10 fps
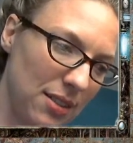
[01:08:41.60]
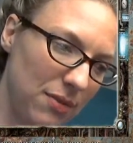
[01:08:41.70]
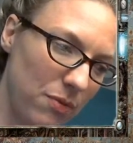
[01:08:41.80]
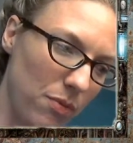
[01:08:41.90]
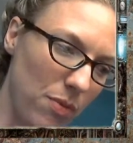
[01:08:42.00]

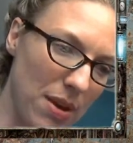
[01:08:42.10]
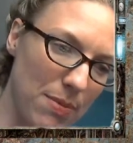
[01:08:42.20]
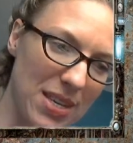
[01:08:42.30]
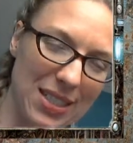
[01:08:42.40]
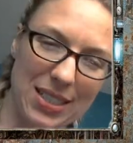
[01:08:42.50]

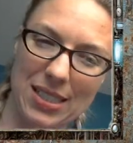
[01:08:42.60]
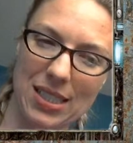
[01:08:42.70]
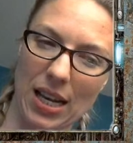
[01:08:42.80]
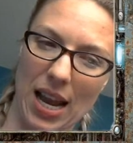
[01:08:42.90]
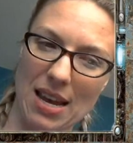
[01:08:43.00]
maybe a
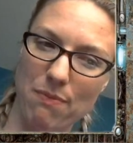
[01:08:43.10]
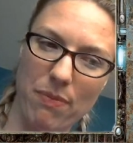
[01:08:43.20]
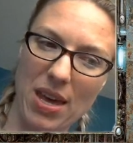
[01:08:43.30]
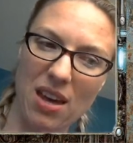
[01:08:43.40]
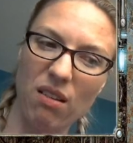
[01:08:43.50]
slight
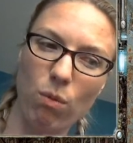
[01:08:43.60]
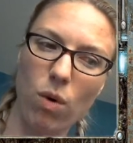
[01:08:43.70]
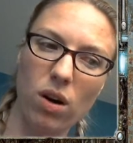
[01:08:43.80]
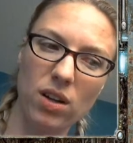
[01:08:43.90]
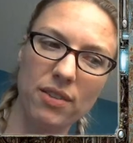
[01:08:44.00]
bit
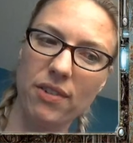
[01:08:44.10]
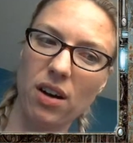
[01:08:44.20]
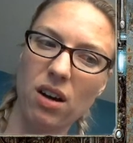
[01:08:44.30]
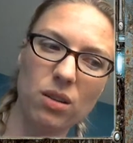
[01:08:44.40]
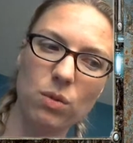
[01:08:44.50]
more of your
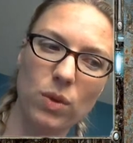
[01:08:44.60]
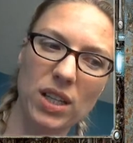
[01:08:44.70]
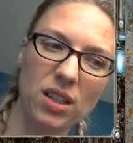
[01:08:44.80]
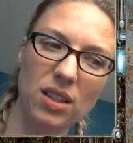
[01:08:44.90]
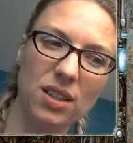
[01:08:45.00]
own
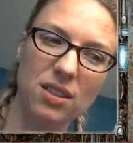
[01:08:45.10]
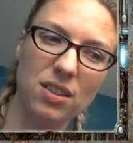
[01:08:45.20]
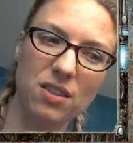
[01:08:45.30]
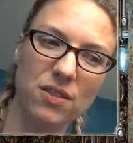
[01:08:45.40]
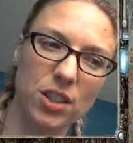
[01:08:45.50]
will in
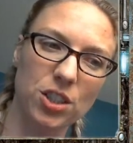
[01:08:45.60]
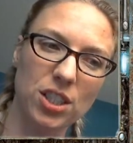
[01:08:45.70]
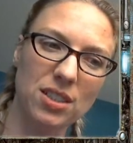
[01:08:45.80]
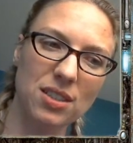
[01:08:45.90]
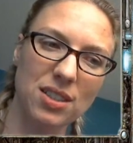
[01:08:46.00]

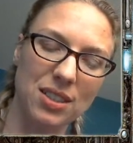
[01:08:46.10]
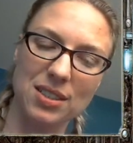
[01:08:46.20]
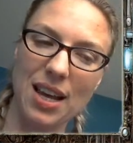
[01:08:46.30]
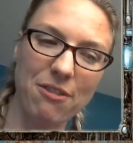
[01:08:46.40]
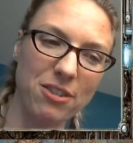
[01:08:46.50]
Convergence, because
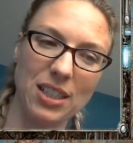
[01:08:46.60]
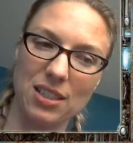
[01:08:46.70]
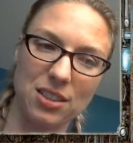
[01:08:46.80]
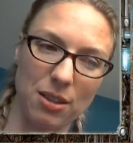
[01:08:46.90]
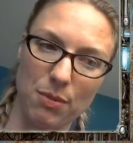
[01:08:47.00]

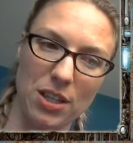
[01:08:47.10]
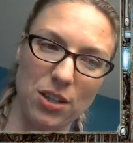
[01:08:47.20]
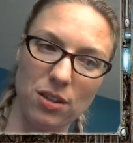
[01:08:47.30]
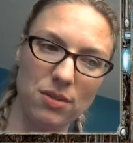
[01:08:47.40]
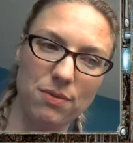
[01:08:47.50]
Cephalix, I mean,
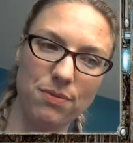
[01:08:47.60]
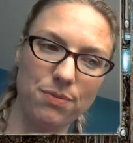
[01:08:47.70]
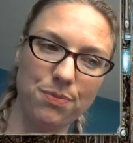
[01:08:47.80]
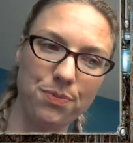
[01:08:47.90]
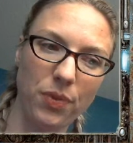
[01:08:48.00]
you're
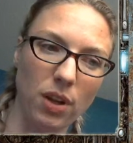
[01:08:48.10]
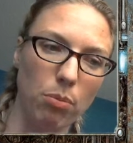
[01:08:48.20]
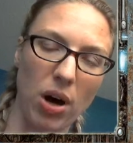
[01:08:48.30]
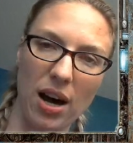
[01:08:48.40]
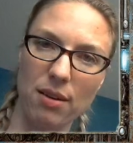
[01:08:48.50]

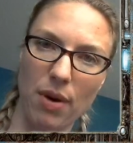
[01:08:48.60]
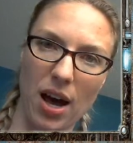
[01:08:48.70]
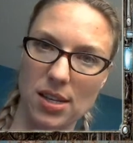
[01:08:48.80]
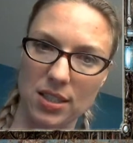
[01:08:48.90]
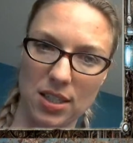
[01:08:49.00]

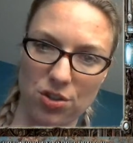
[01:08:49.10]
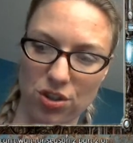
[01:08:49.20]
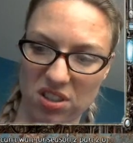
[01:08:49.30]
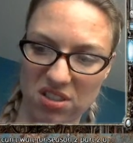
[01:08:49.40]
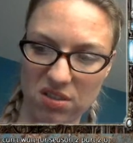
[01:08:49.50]
lobotomized and
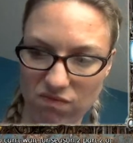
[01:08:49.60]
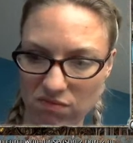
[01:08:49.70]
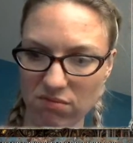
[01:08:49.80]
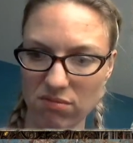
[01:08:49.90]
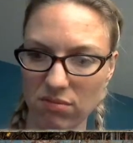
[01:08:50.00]
just
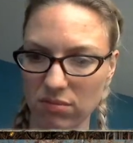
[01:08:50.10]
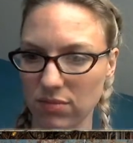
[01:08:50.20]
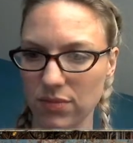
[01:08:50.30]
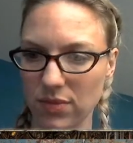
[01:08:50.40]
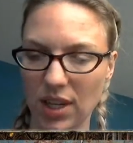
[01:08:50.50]

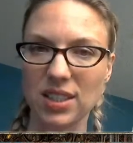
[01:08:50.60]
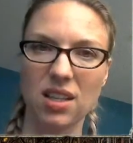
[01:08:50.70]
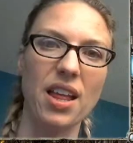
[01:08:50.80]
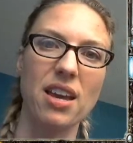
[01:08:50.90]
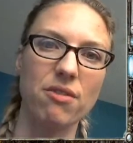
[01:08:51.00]
a
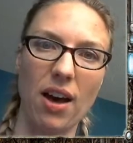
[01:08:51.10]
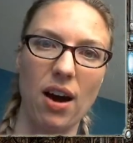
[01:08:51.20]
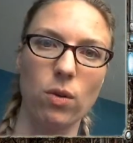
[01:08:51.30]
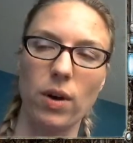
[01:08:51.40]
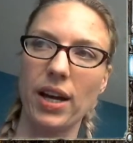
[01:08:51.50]
slave
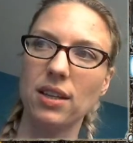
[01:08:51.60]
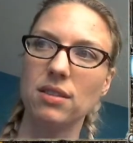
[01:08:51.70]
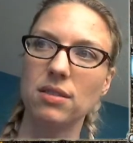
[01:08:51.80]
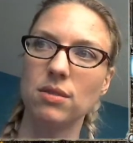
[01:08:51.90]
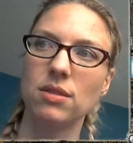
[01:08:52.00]
outright.
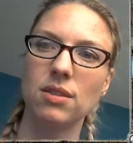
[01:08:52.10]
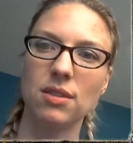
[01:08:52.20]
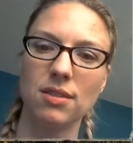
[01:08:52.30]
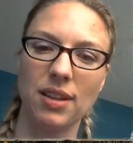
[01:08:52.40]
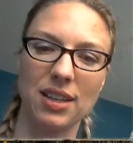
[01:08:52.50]

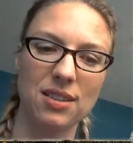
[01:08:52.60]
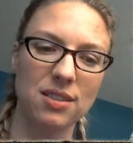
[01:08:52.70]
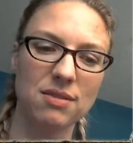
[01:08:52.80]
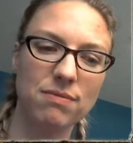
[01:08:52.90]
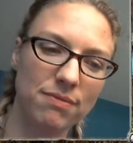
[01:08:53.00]
Like,
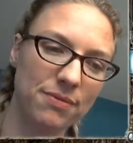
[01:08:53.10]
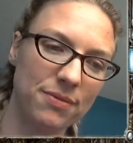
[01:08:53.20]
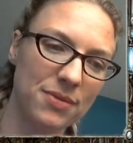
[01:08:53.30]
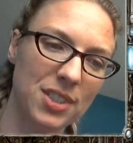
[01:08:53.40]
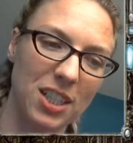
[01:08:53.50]

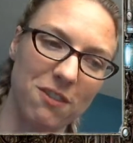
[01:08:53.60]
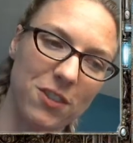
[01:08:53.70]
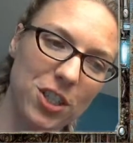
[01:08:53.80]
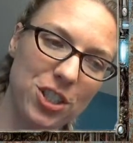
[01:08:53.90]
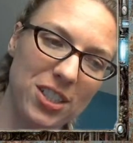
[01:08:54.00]

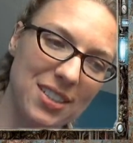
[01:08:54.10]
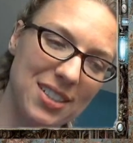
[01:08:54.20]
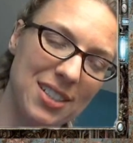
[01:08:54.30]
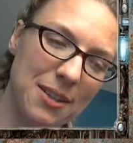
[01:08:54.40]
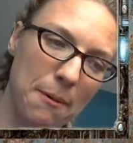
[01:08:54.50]
Convergence